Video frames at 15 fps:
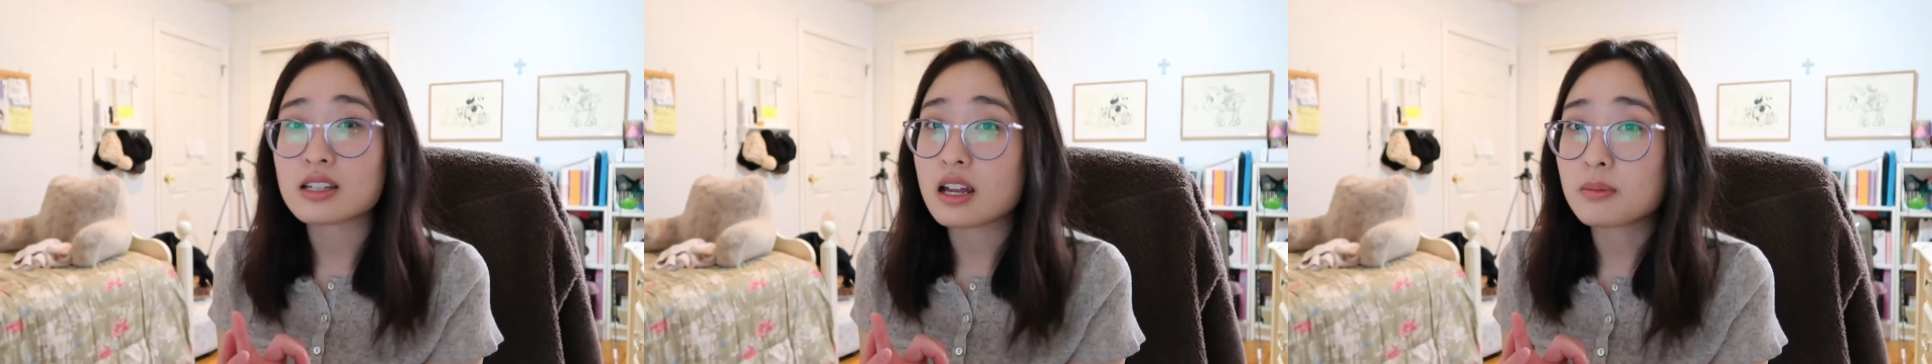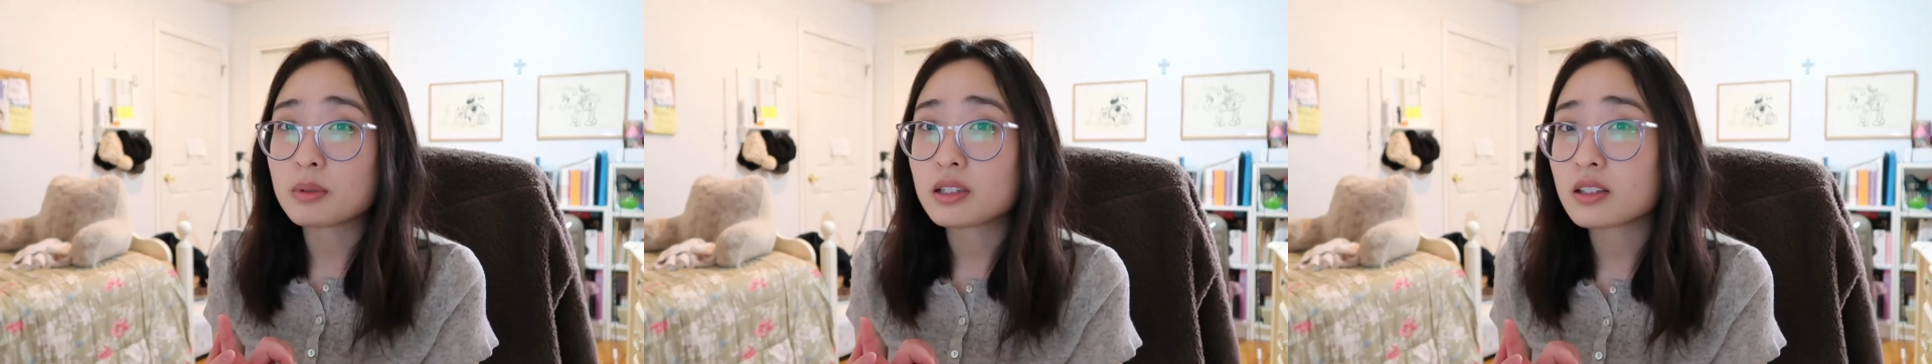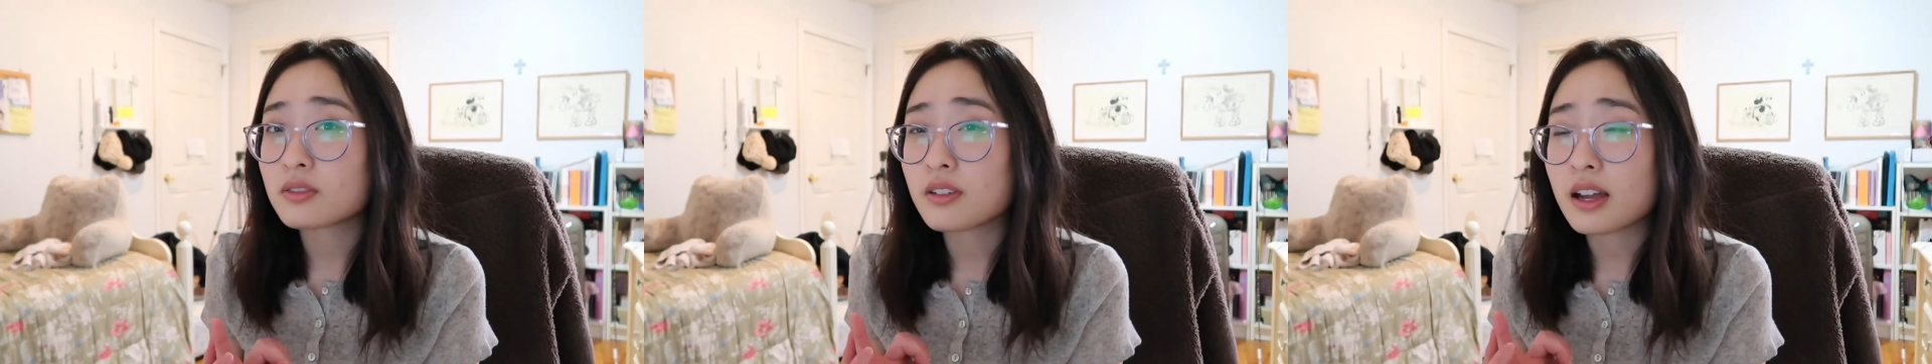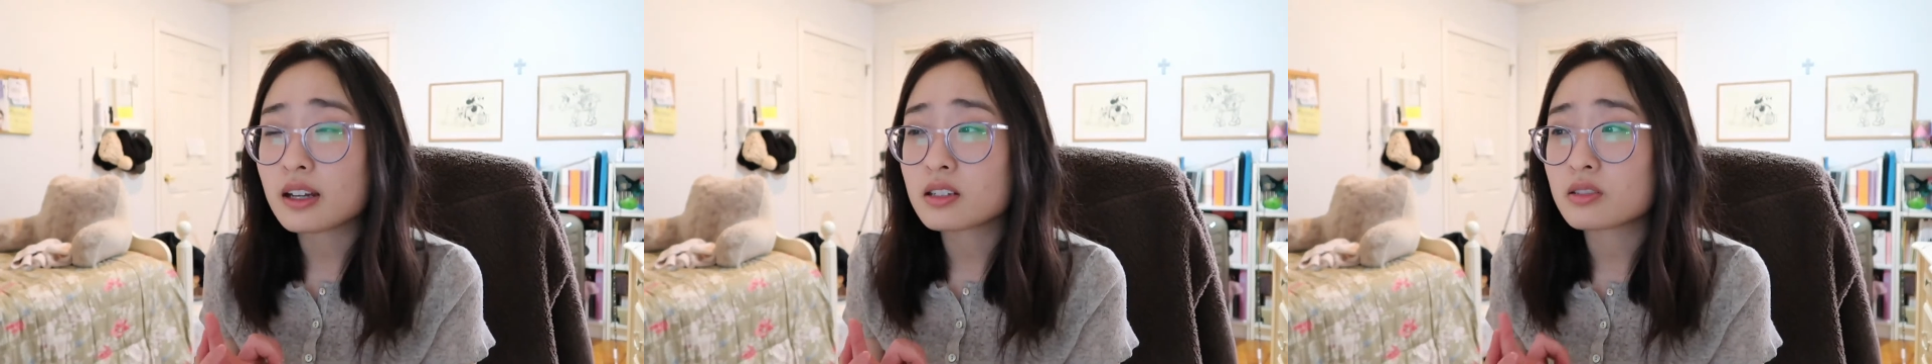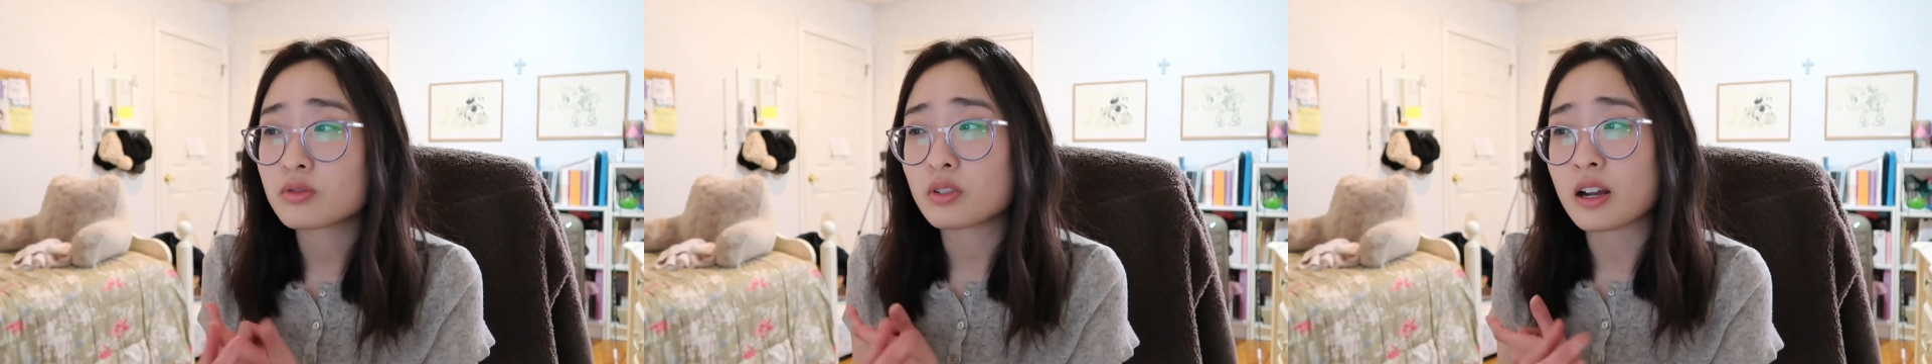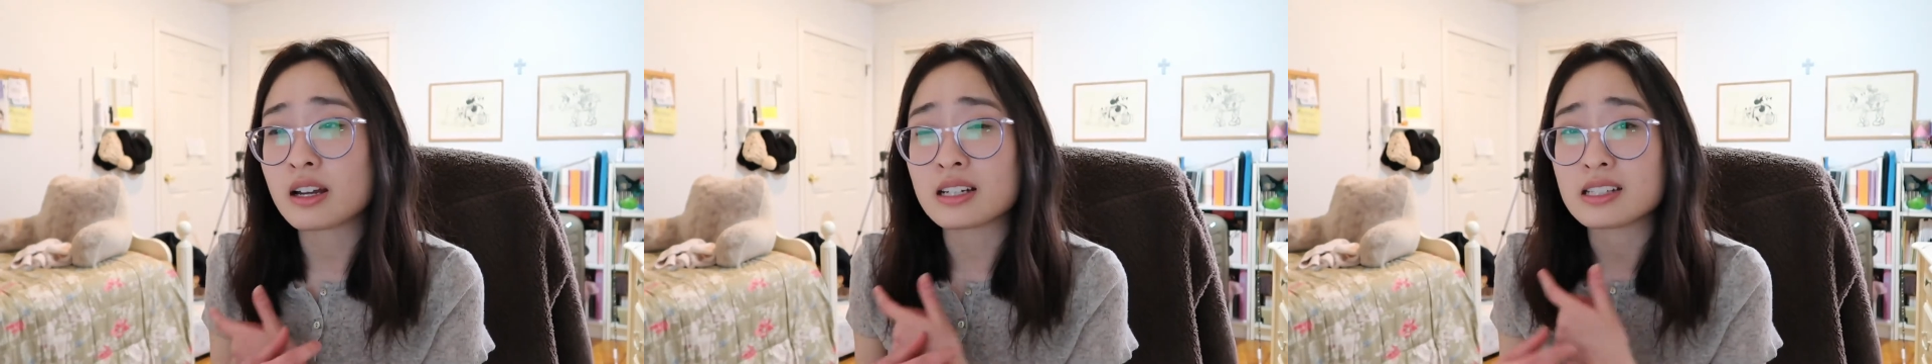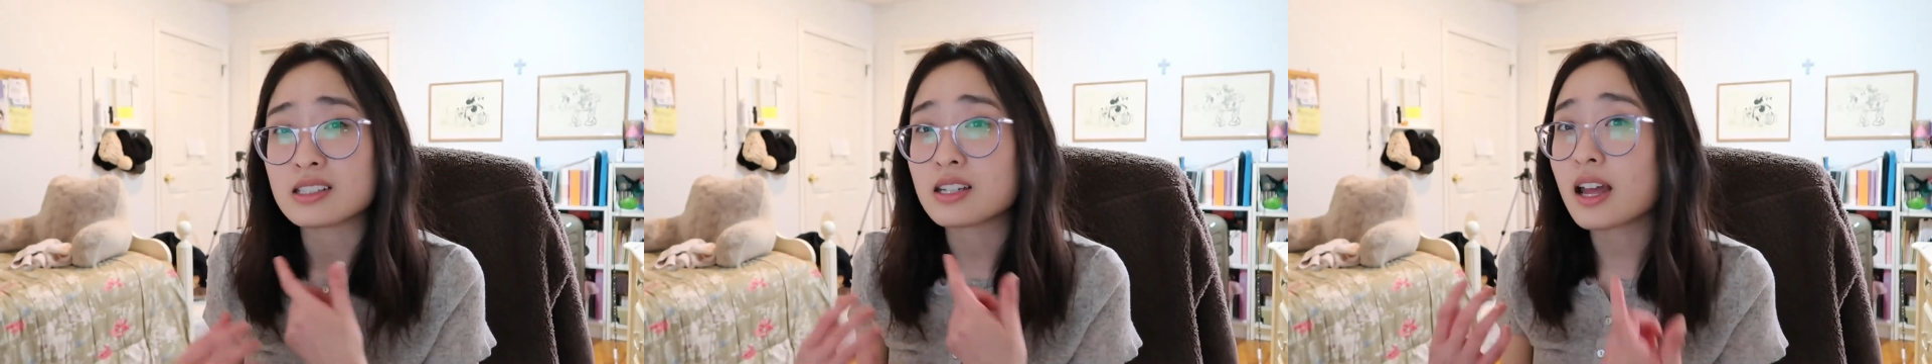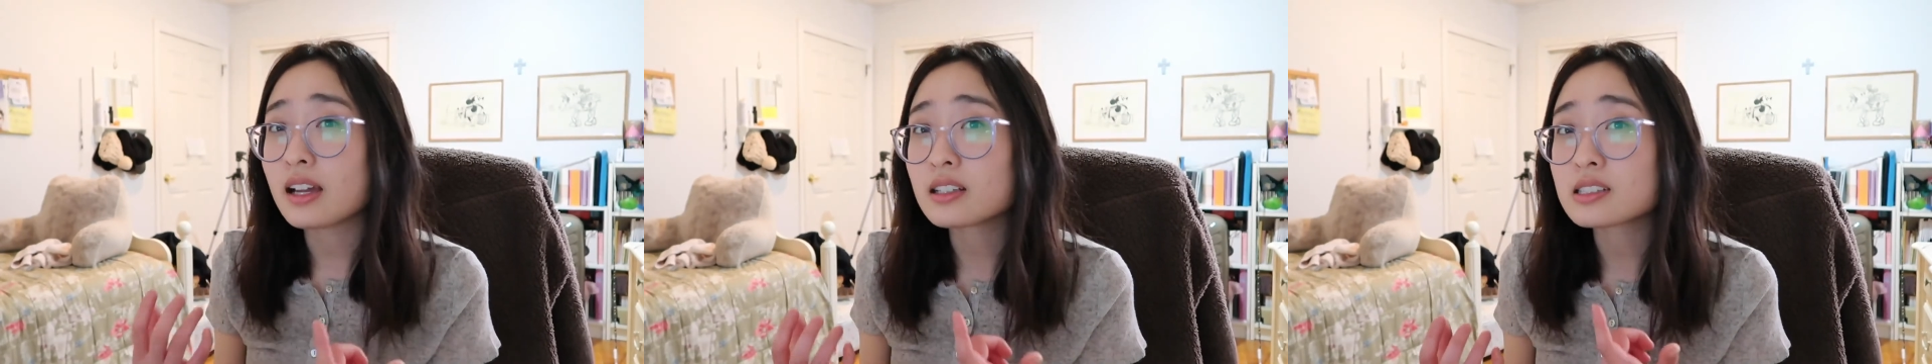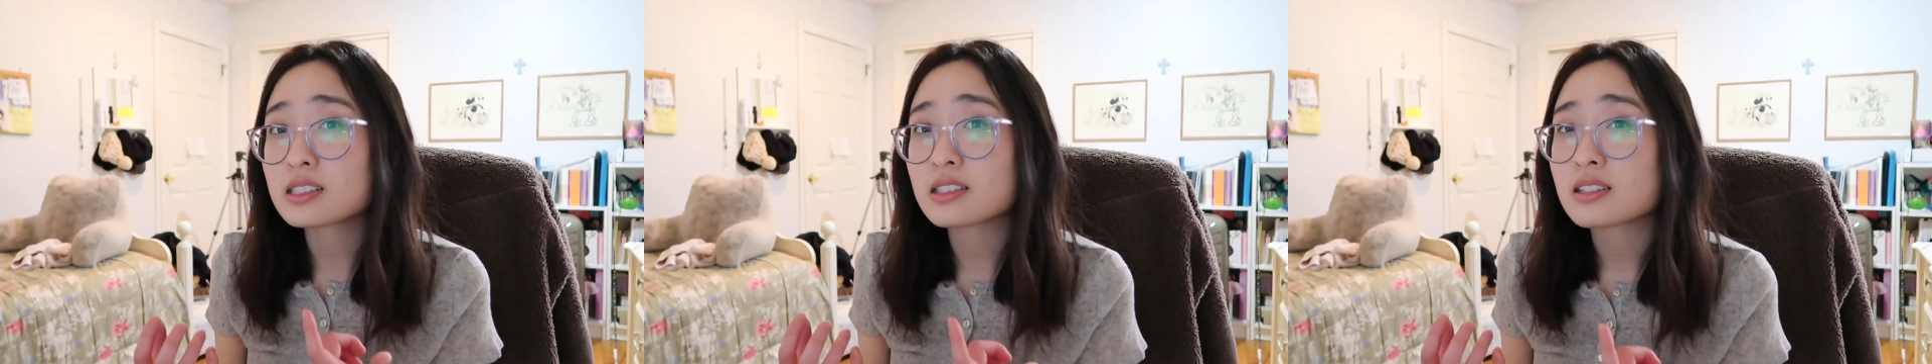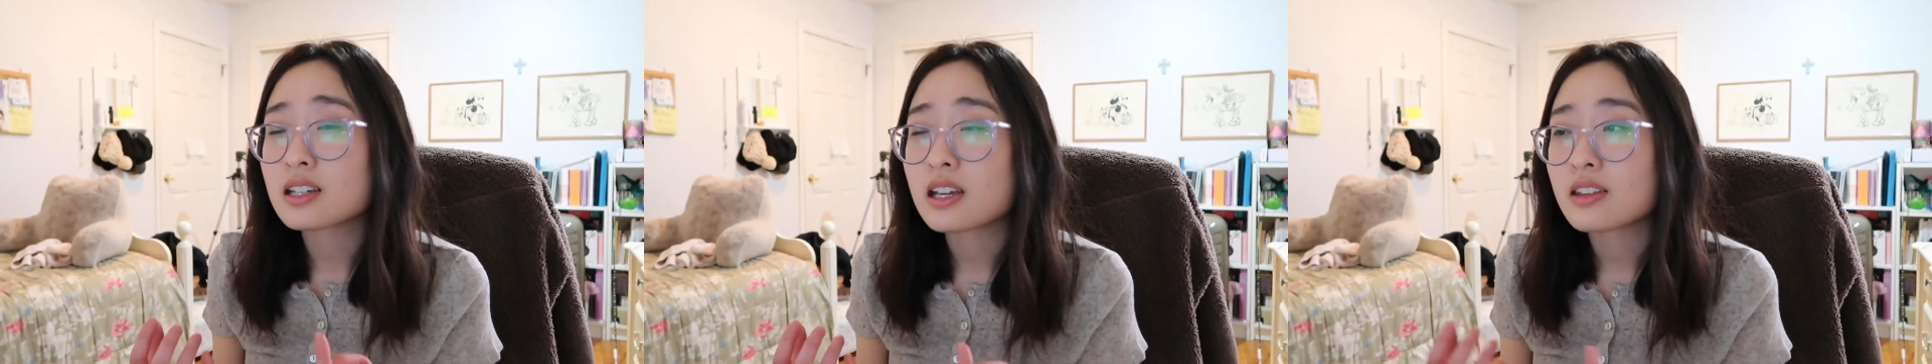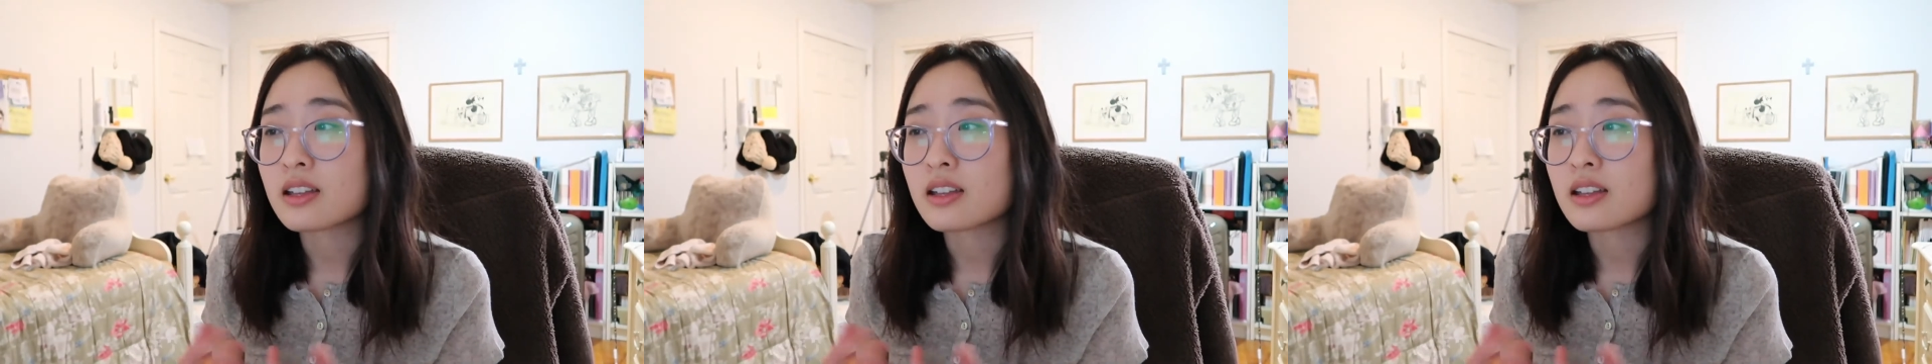typing effect for any text